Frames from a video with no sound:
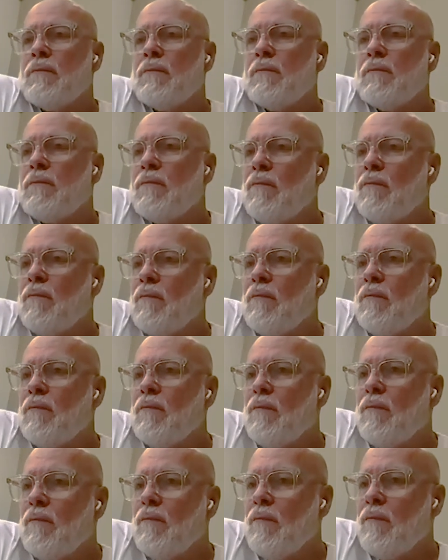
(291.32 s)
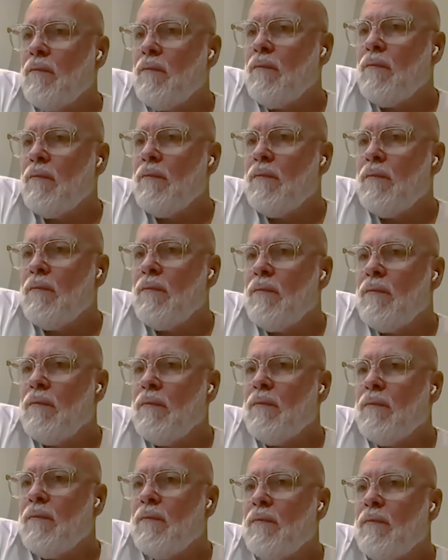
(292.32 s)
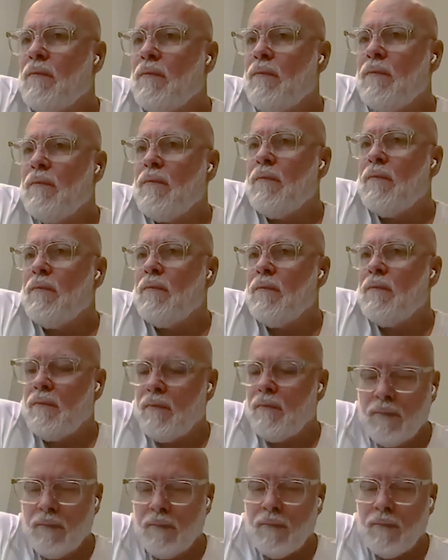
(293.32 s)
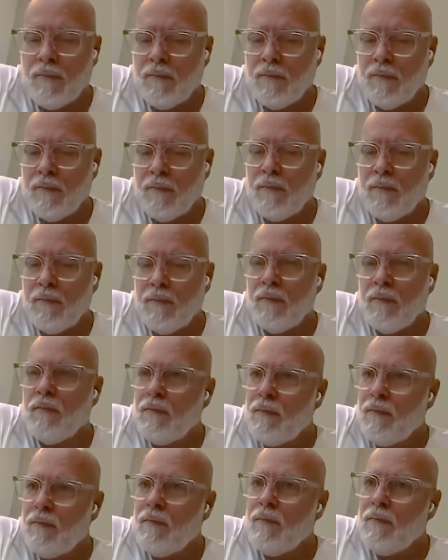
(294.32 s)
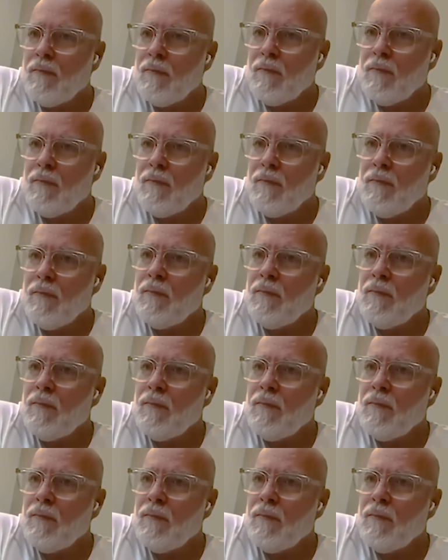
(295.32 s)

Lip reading: This person isn't speaking.